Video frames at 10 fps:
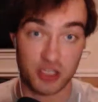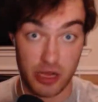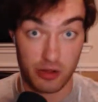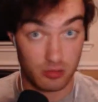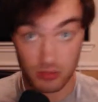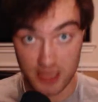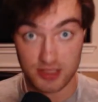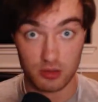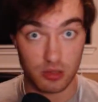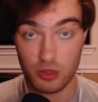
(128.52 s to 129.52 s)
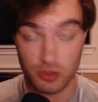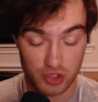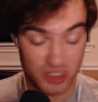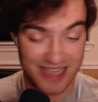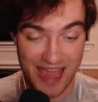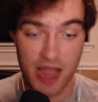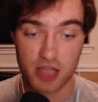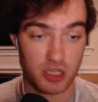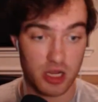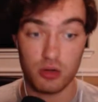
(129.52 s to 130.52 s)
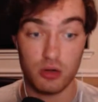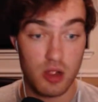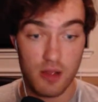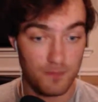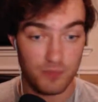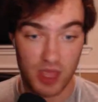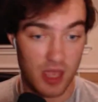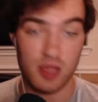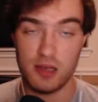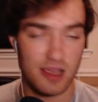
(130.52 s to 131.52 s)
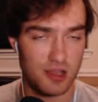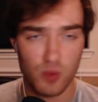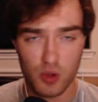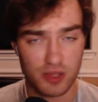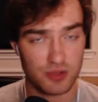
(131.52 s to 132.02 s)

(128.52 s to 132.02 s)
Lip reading: out, as I'll call it. You just cash out, hit, yeah, you won't get those